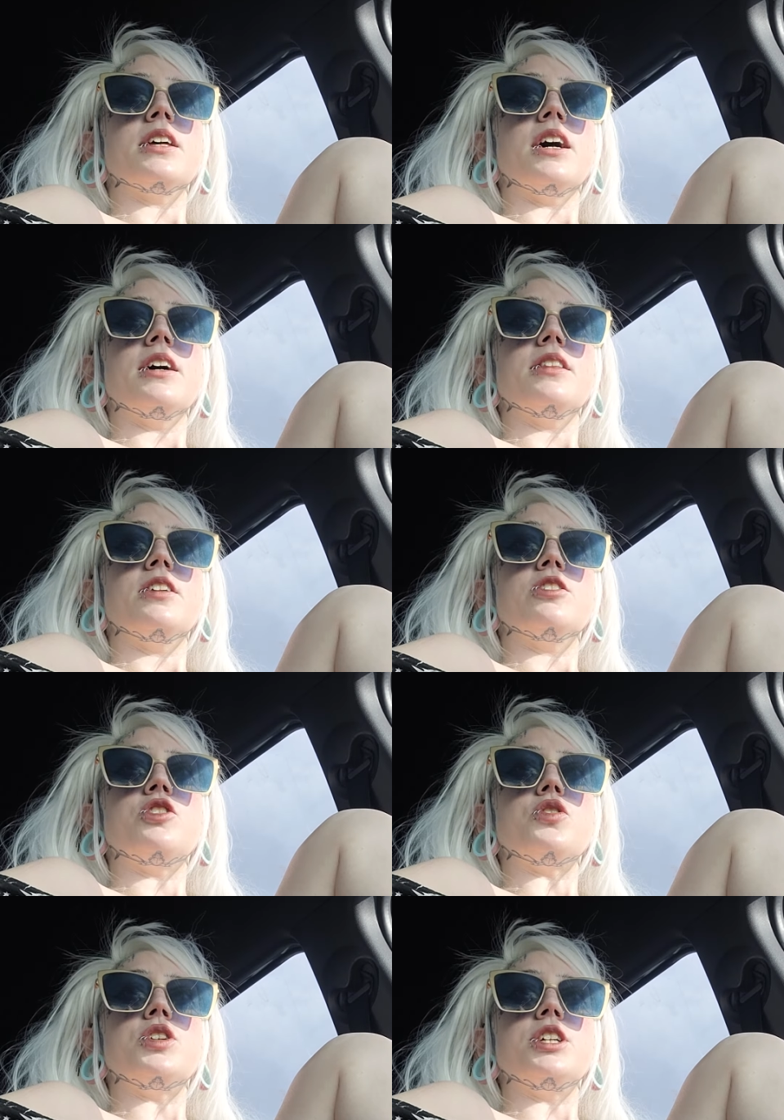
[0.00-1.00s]
that their
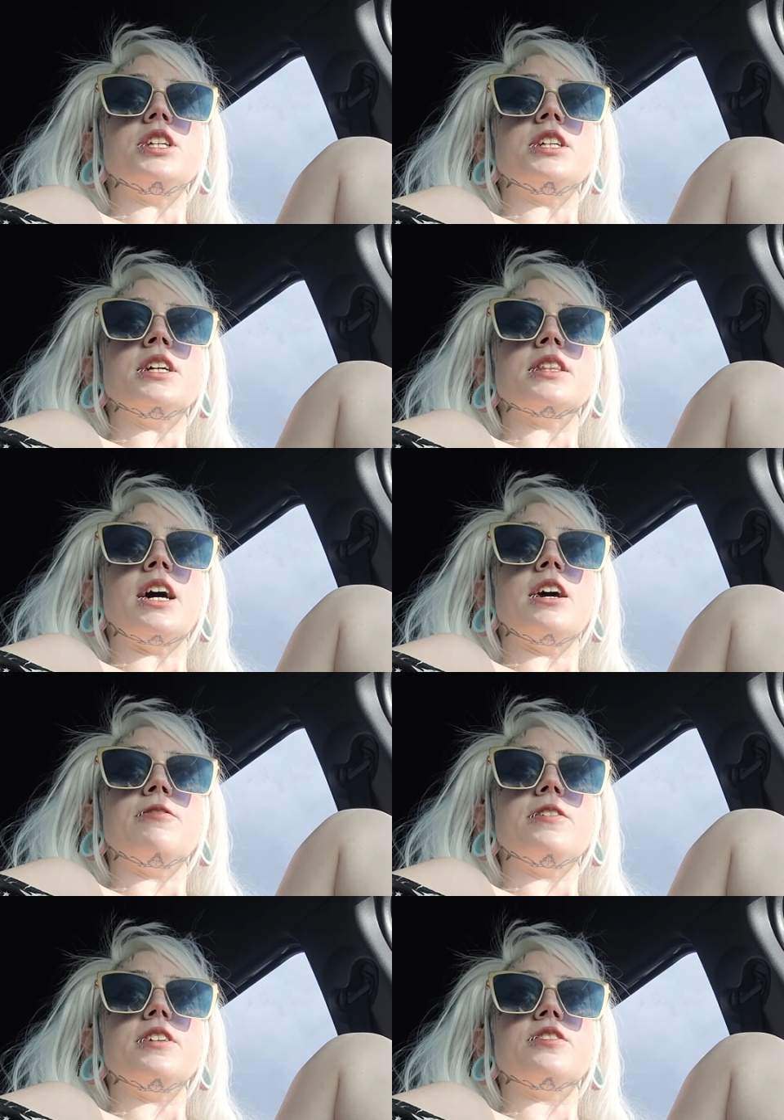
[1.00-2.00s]
do-gooding in life
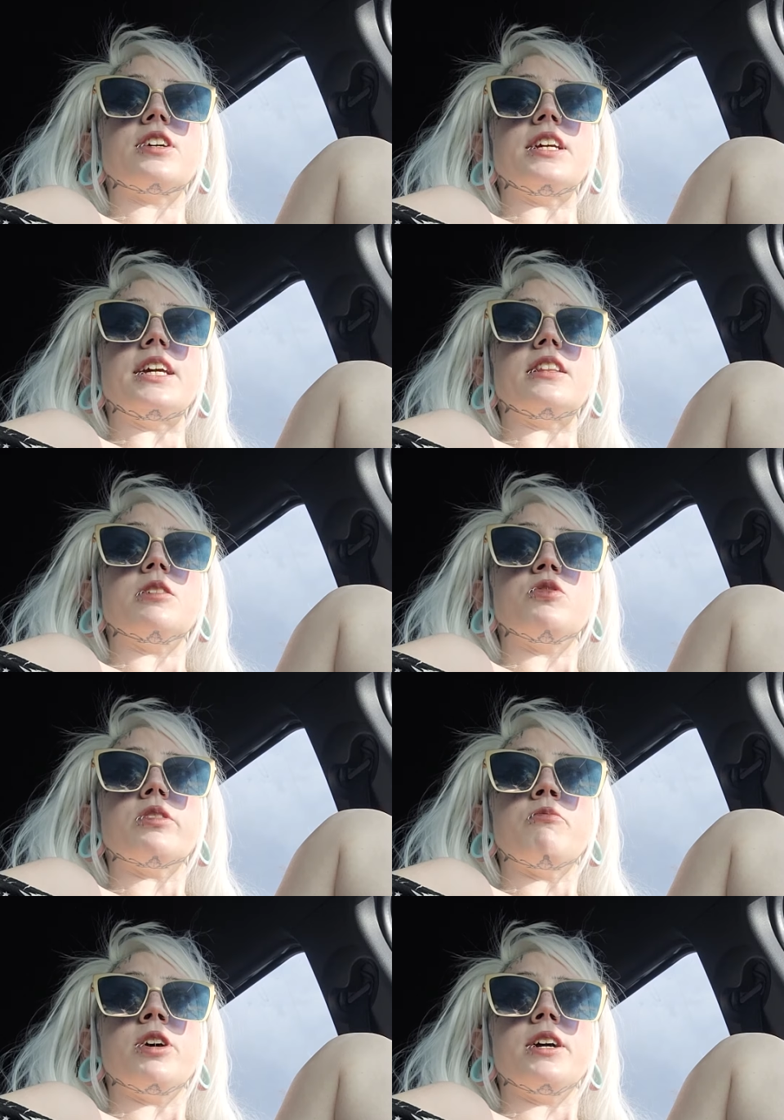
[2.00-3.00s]
is going to get them
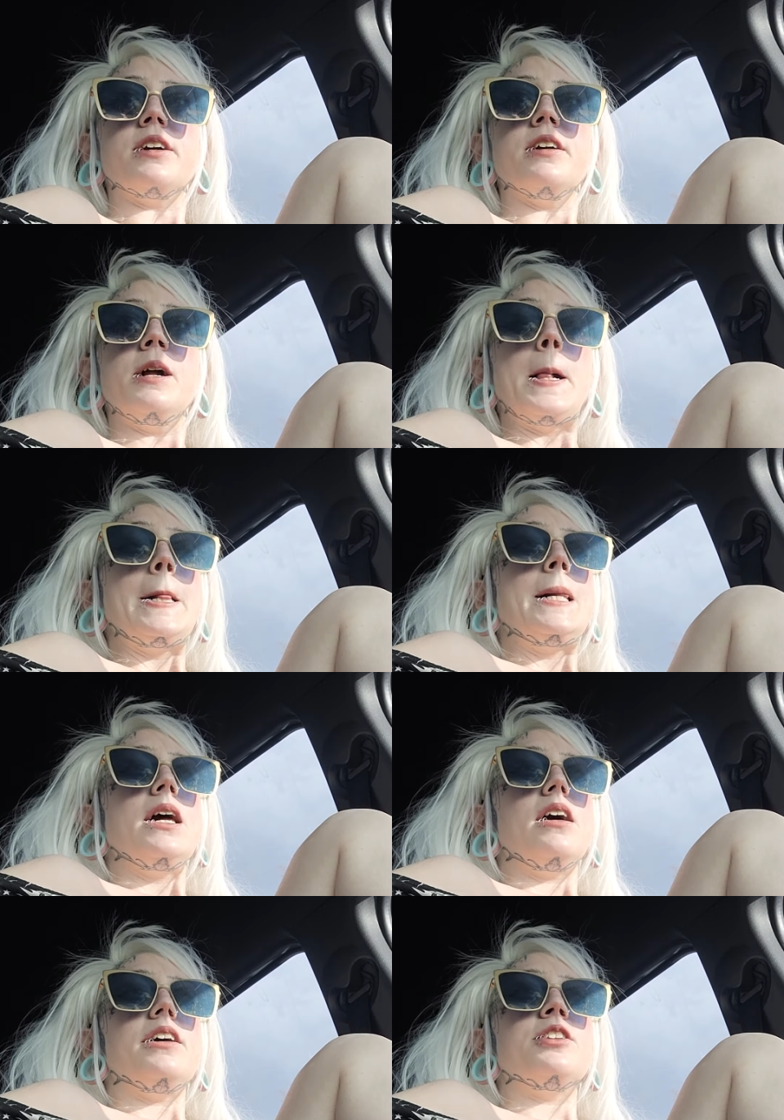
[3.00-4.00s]
somewhere.
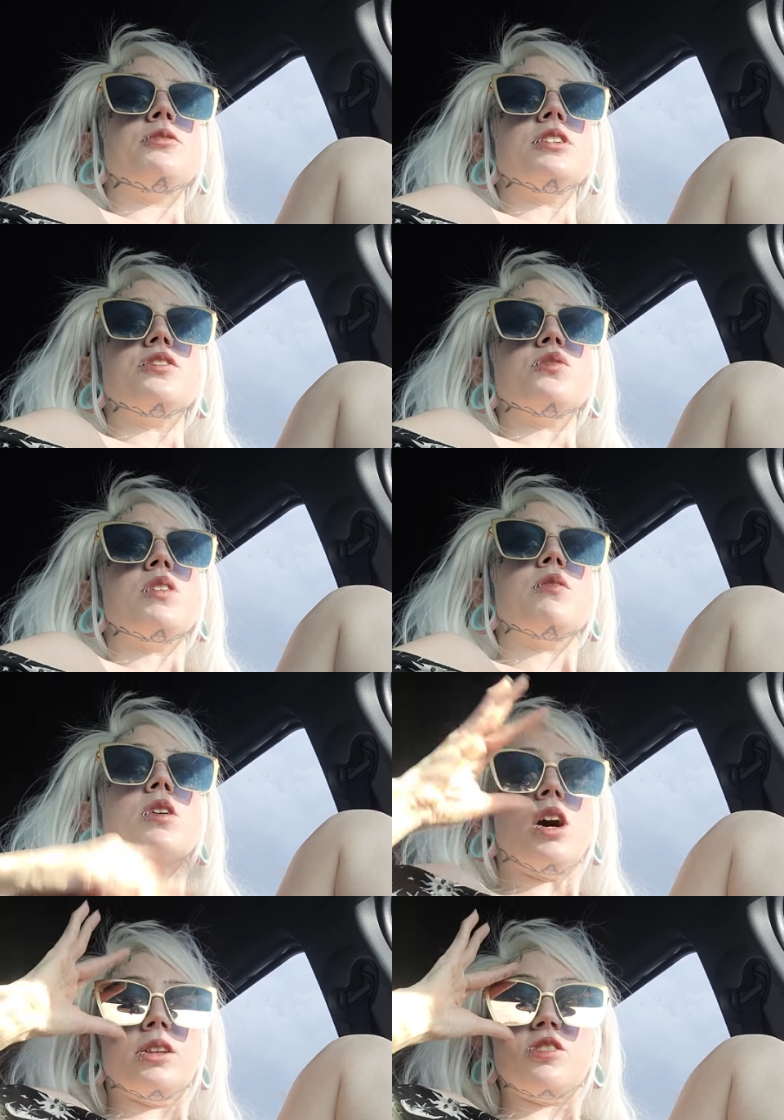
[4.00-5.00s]
And the reason why we're
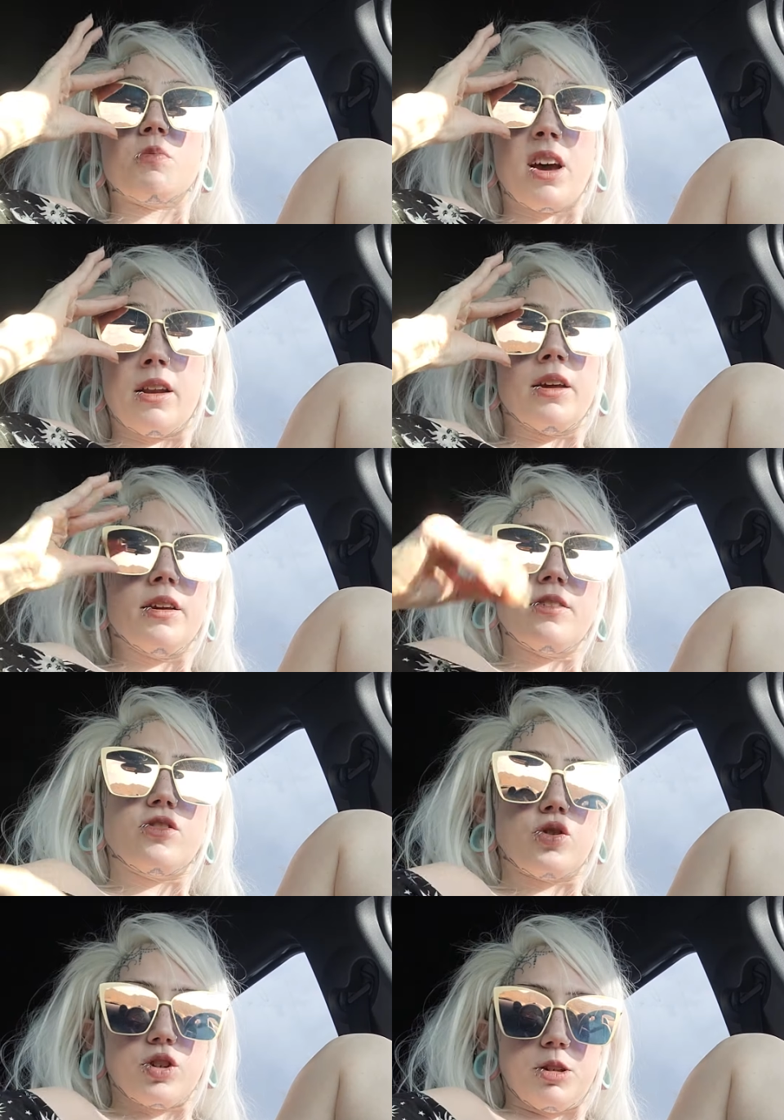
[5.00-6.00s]
on this planet
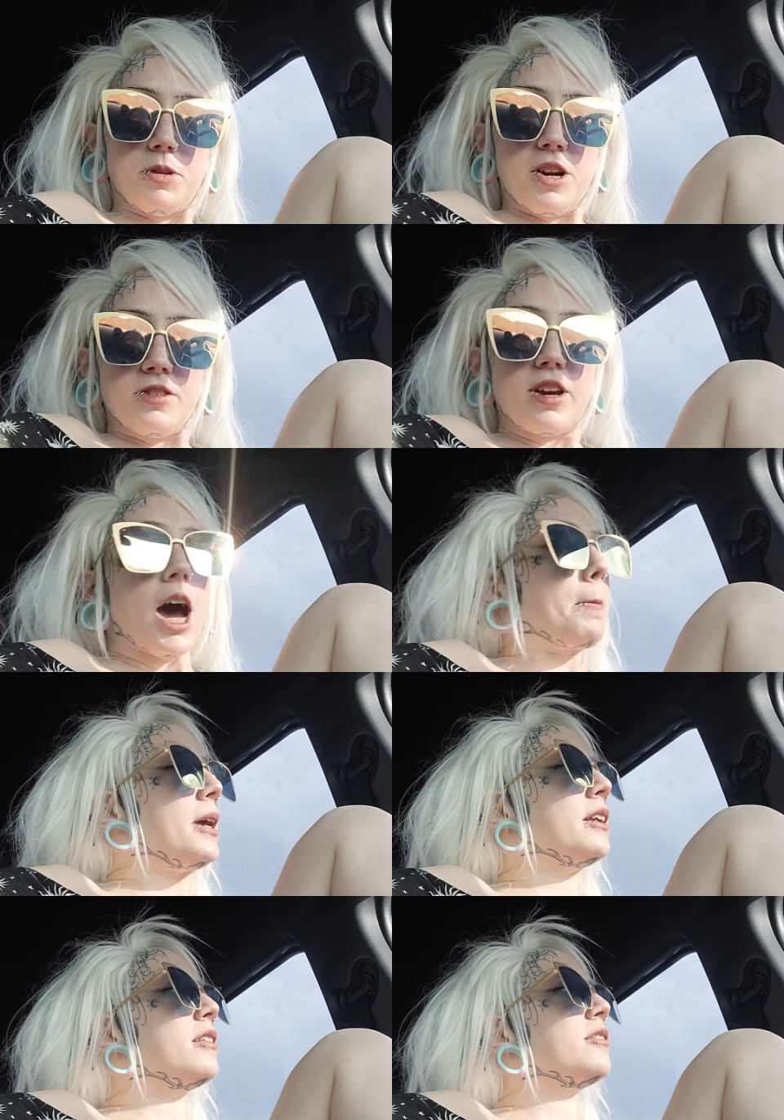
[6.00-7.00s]
is to experience
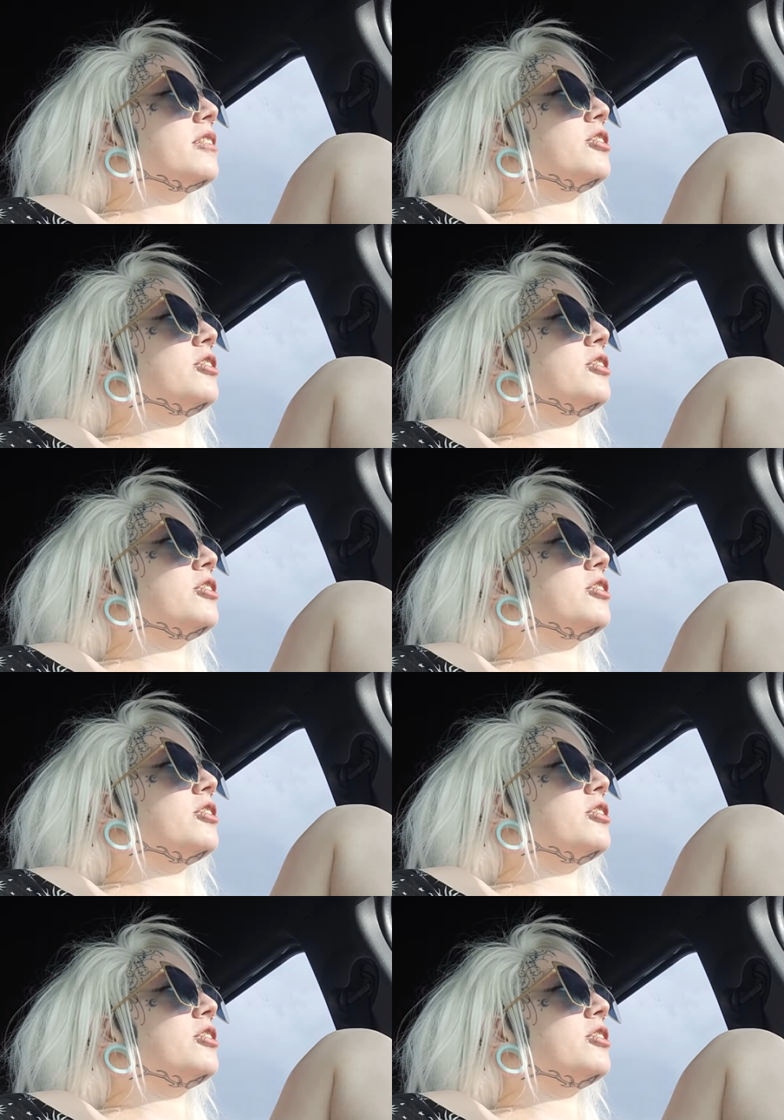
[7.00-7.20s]
happiness